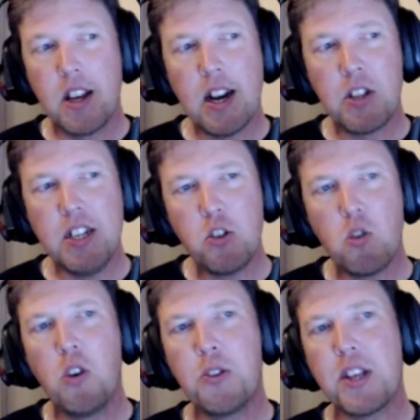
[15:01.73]
These
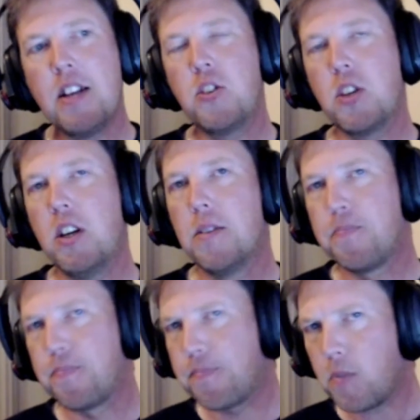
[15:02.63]
are all things that
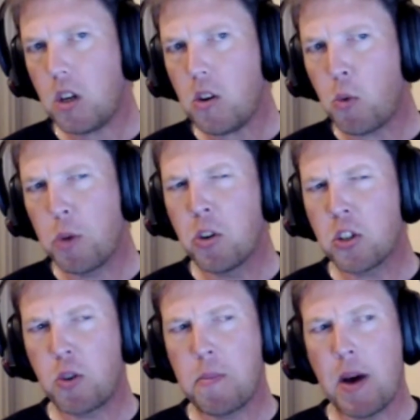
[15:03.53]
we
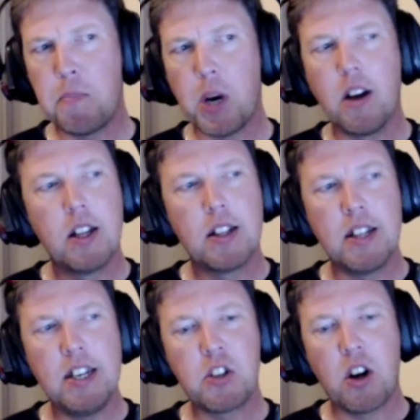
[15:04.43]
must remember,
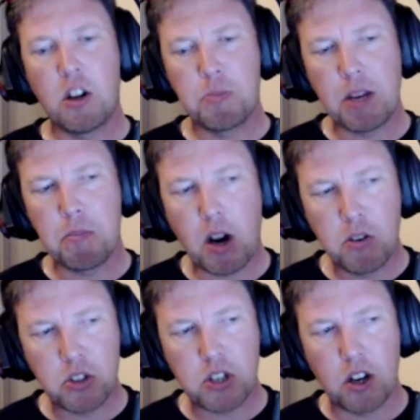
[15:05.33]
that these cars being
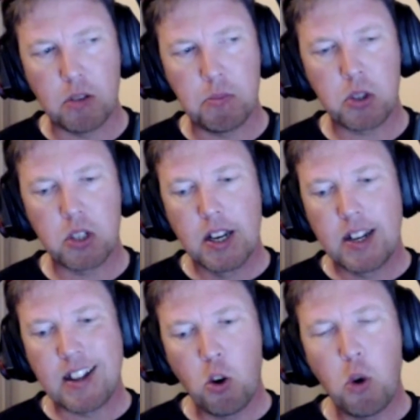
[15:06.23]
prototypes,
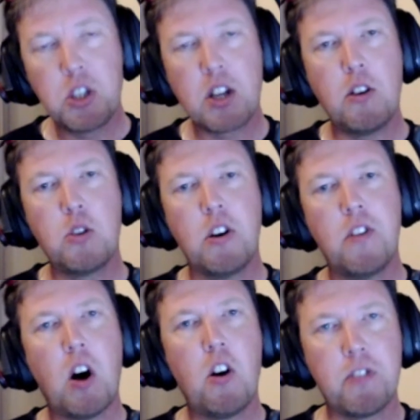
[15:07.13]
they're always going to
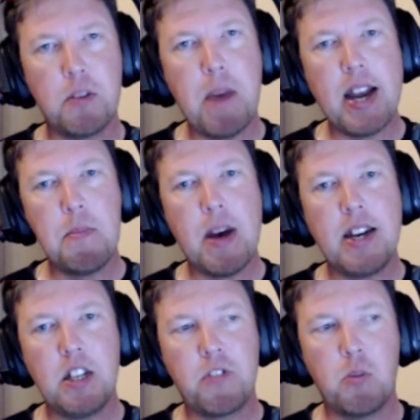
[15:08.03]
evolve in many,
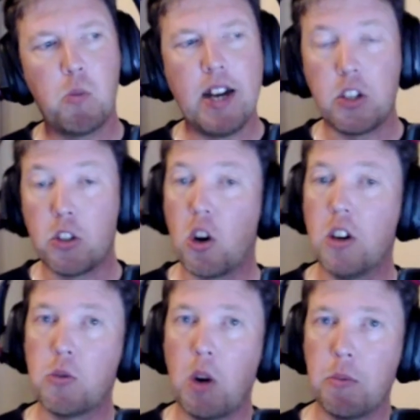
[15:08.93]
many different ways to
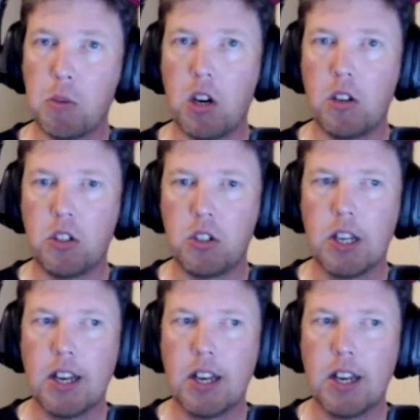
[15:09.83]
try to optimize.